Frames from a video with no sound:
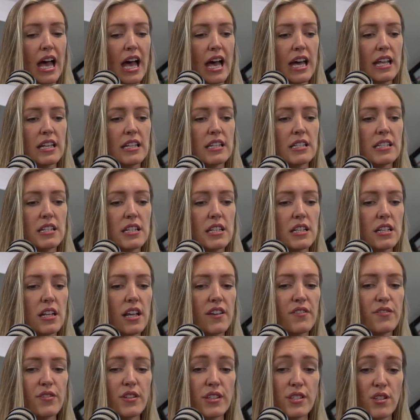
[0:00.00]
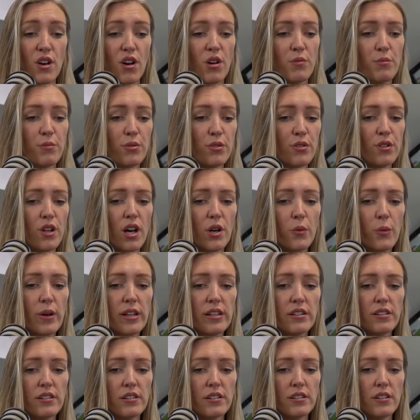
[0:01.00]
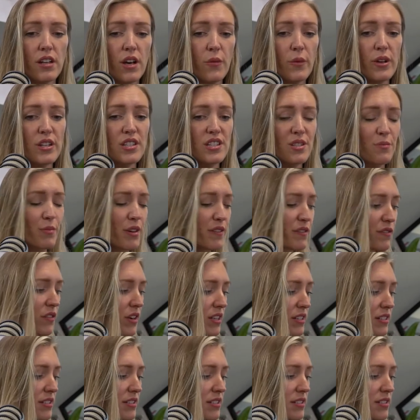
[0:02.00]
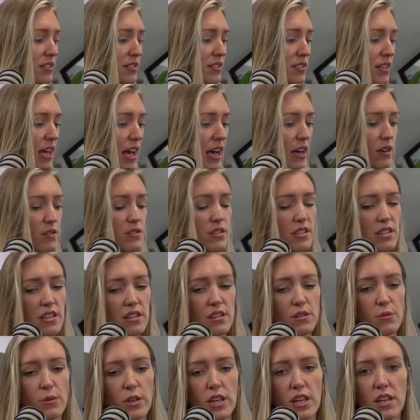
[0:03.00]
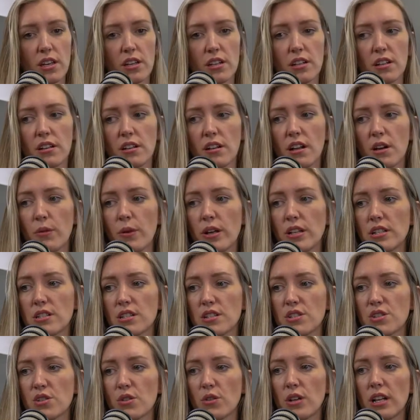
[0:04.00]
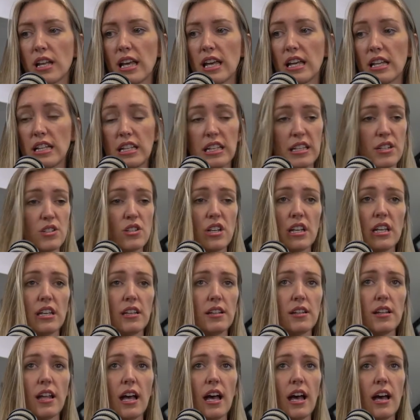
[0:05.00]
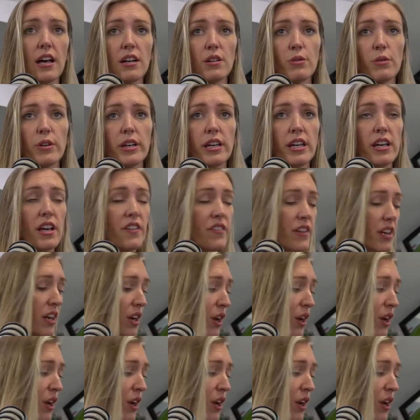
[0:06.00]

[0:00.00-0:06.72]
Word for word: And like for example, yeah. I went yeah, yeah, I went to my friend's house the other week and I went to the toilet, literally had a wee, and then